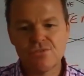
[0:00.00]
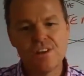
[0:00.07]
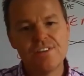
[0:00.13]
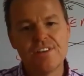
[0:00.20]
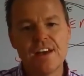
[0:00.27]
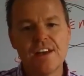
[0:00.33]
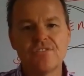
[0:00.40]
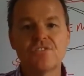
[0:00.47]

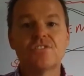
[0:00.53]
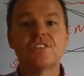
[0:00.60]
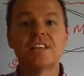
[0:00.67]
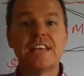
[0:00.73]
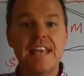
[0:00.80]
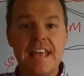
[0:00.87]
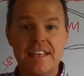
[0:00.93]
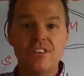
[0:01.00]
3,000 to
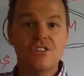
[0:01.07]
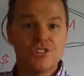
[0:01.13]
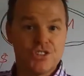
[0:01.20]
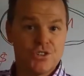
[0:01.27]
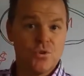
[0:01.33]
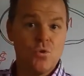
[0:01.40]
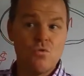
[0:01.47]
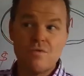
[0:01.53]
get your
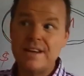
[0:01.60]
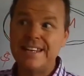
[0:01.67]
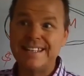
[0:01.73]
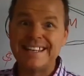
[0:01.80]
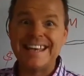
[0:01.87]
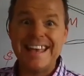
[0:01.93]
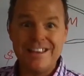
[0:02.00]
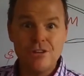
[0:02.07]
story,
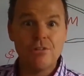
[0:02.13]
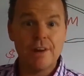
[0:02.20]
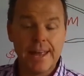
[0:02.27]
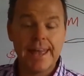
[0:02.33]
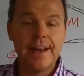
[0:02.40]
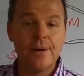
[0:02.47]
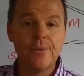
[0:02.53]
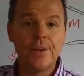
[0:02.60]
to get your
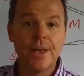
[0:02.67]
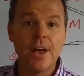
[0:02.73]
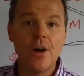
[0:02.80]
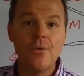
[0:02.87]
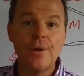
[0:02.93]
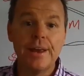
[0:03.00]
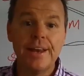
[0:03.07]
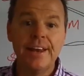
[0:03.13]
account
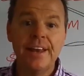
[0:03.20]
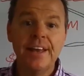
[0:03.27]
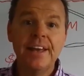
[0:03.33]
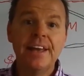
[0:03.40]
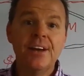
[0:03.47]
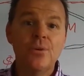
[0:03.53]
going,